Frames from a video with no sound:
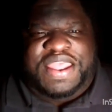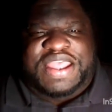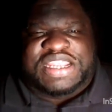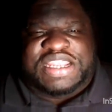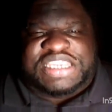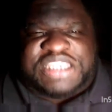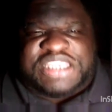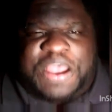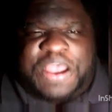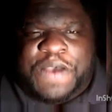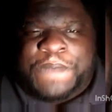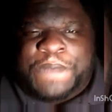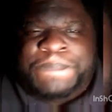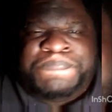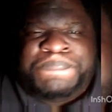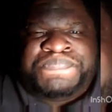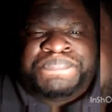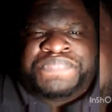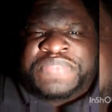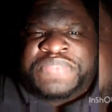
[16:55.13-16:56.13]
So,
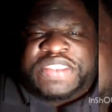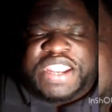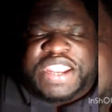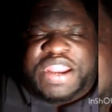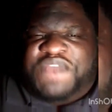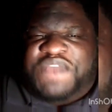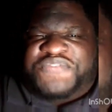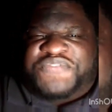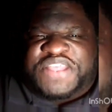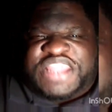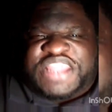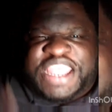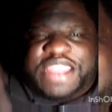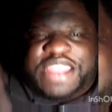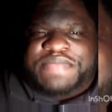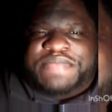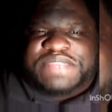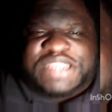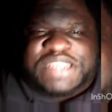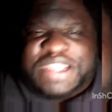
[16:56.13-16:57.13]
you know, for
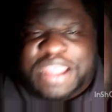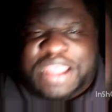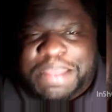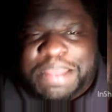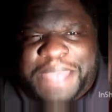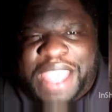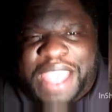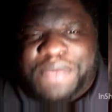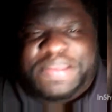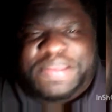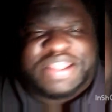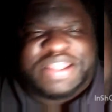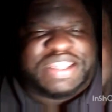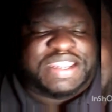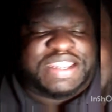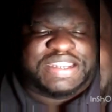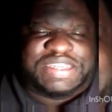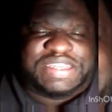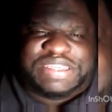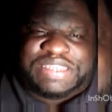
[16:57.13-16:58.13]
them to come out with
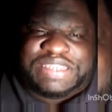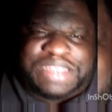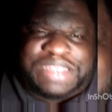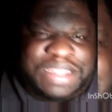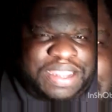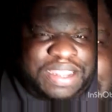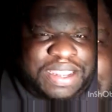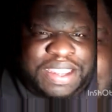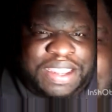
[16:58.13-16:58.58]
this